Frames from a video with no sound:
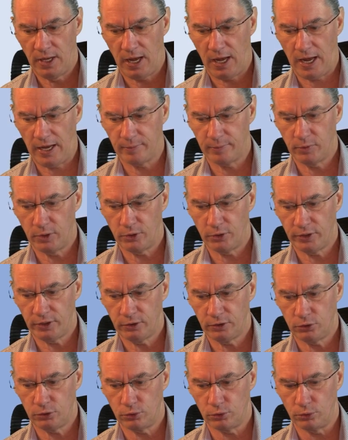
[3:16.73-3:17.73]
I'm
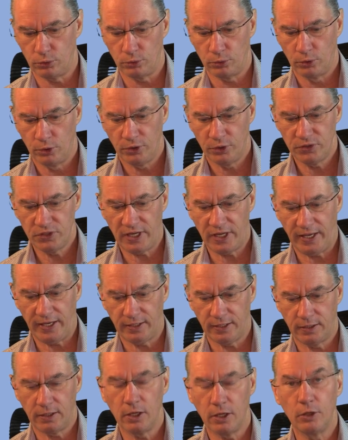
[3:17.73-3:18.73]
going to
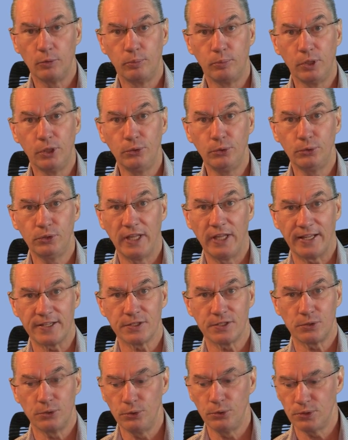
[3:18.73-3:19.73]
take a blue that
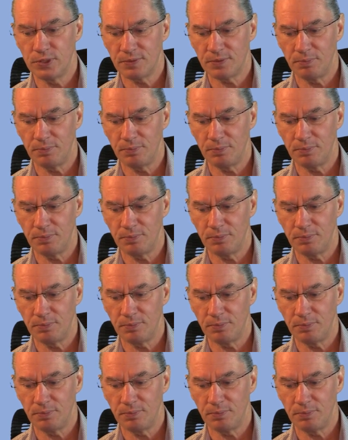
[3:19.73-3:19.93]
suits